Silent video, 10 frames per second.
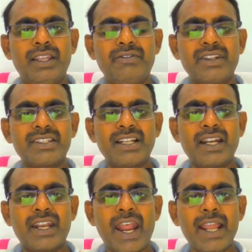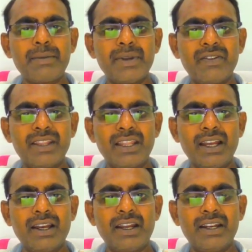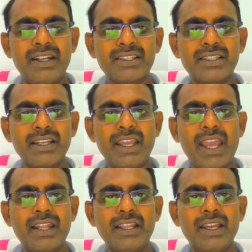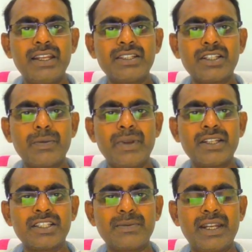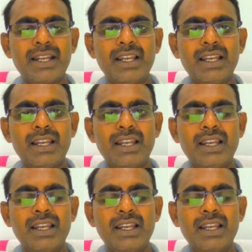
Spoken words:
The frictional drag between the disc and the instrument spindle